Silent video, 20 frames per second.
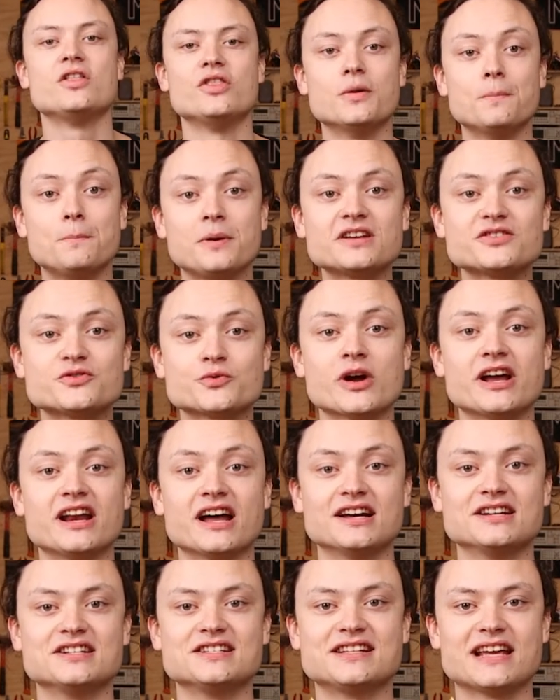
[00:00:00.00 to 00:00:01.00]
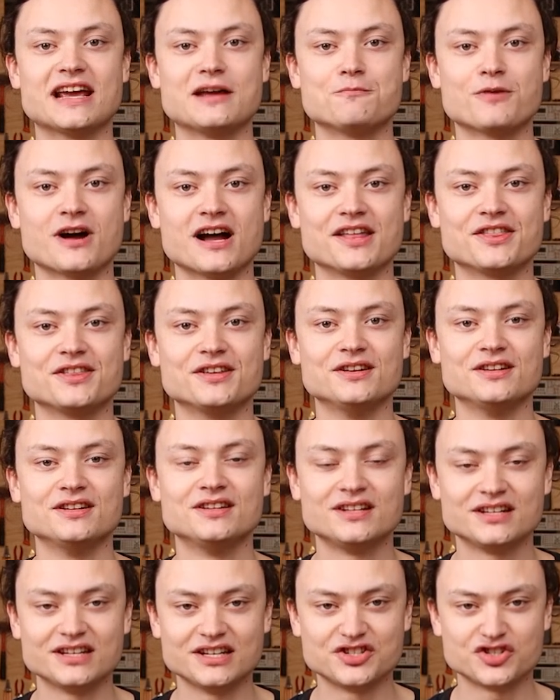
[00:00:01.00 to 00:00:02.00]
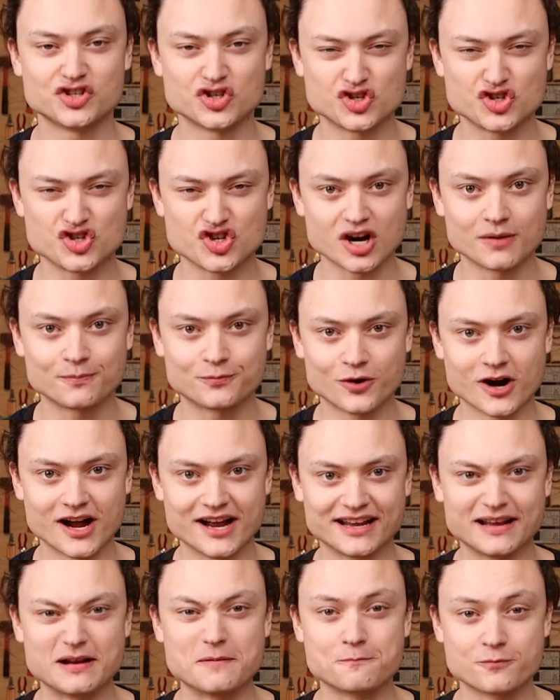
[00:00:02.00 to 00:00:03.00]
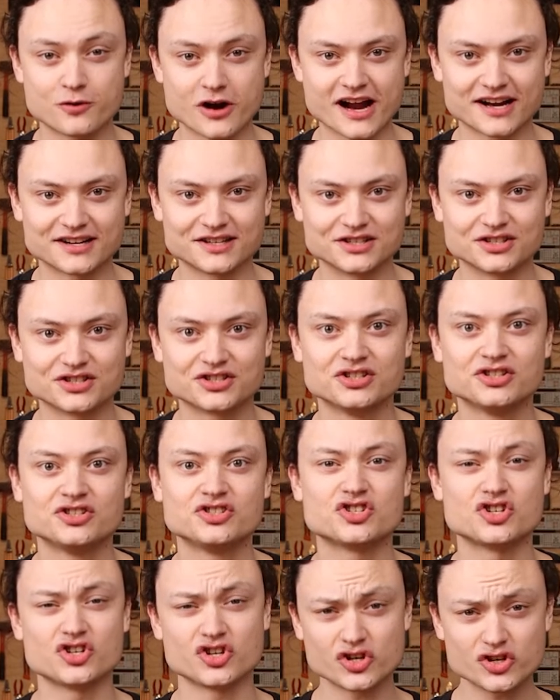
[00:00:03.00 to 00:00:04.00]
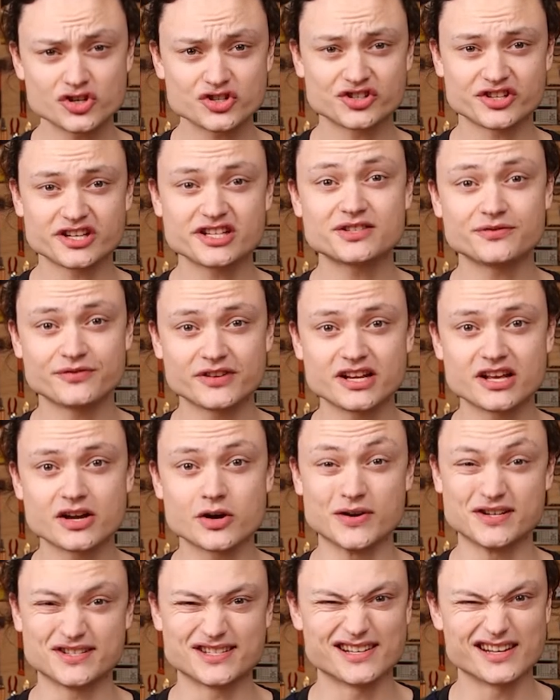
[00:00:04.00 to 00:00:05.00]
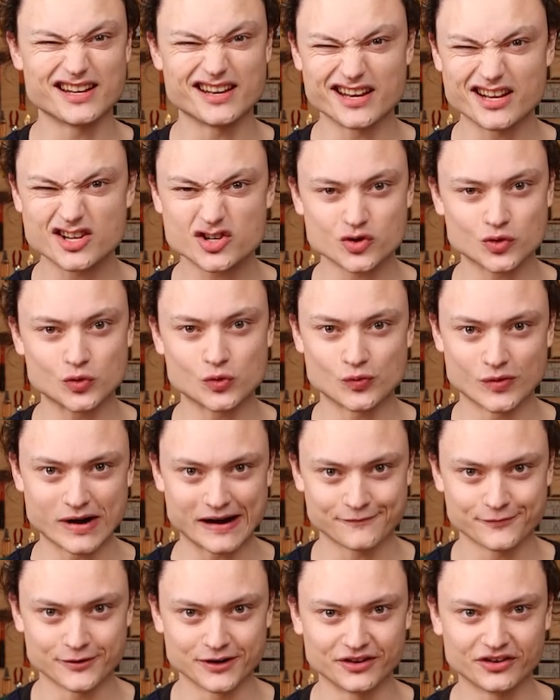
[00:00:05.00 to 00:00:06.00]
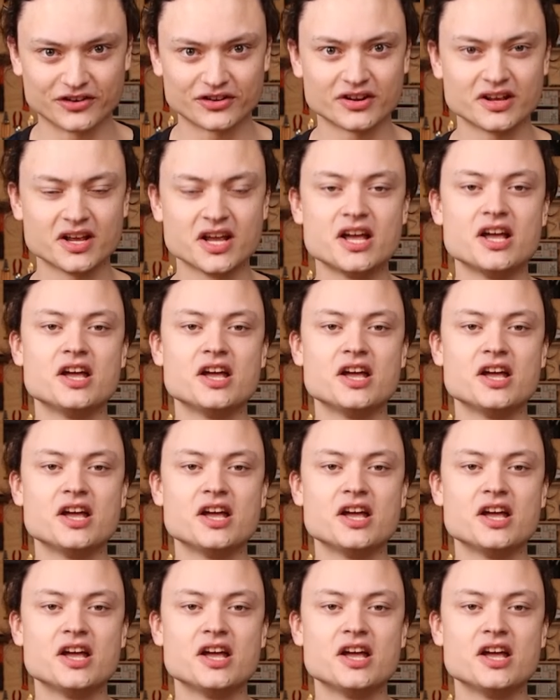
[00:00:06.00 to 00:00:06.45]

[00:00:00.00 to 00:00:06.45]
The best way to understand Python is to jump right in and practice. So use this video as an initial reference.